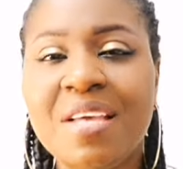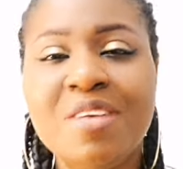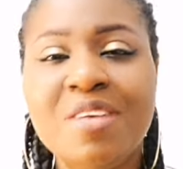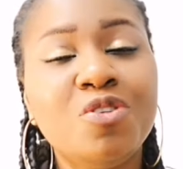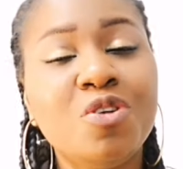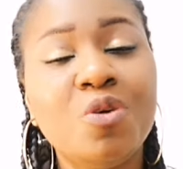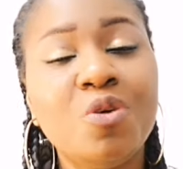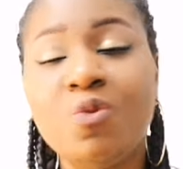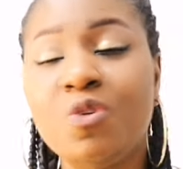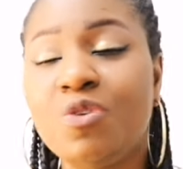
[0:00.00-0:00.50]

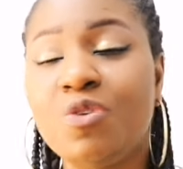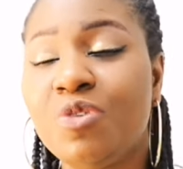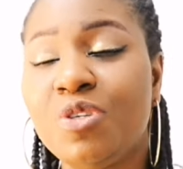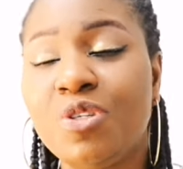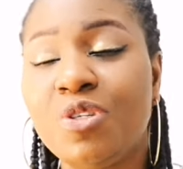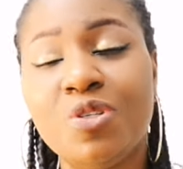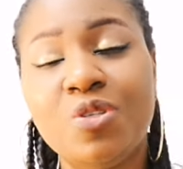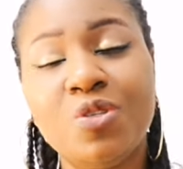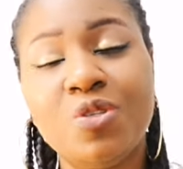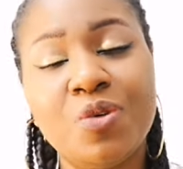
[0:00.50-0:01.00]
Some will
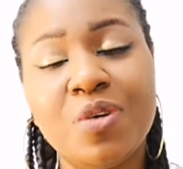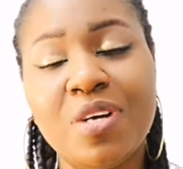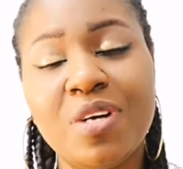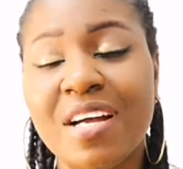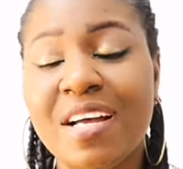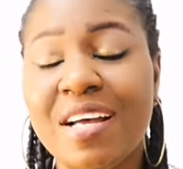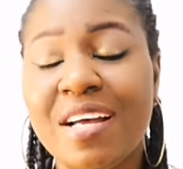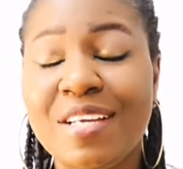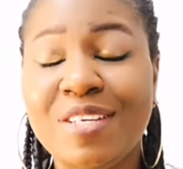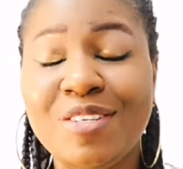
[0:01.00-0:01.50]
treat you so
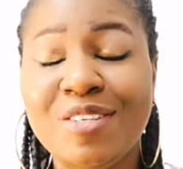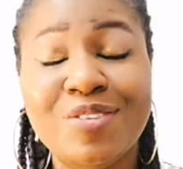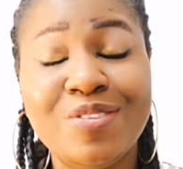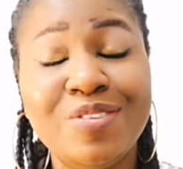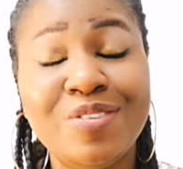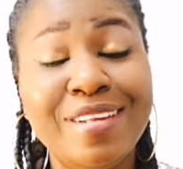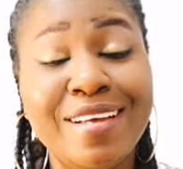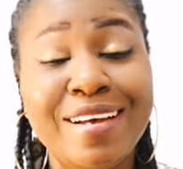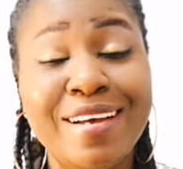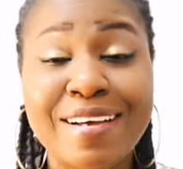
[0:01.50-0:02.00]
kind,
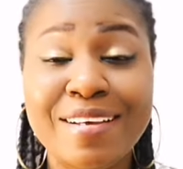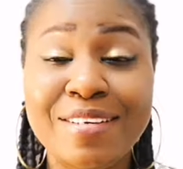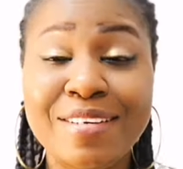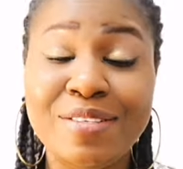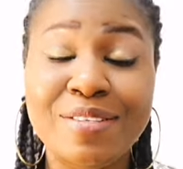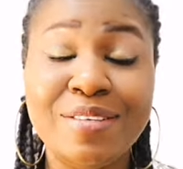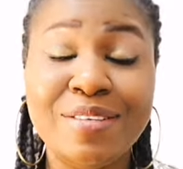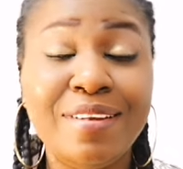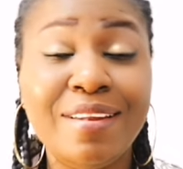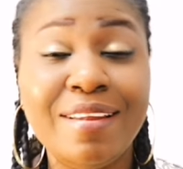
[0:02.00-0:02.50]
so nice,
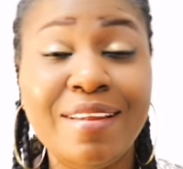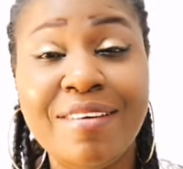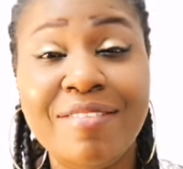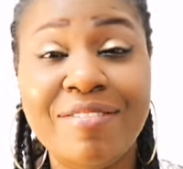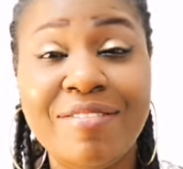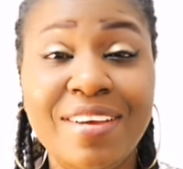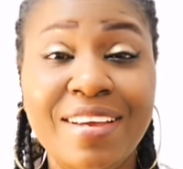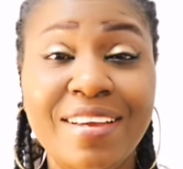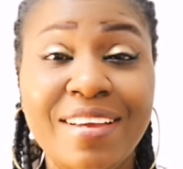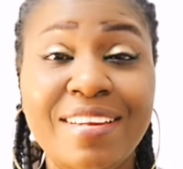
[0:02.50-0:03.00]
so
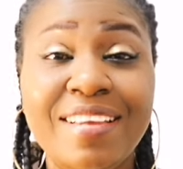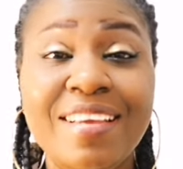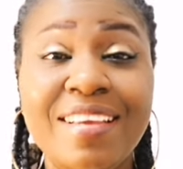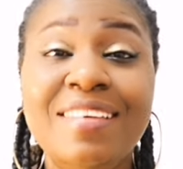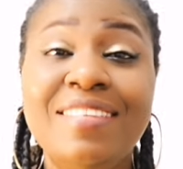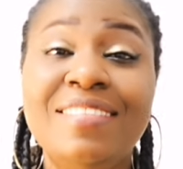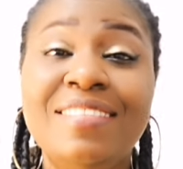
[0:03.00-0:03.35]
loving.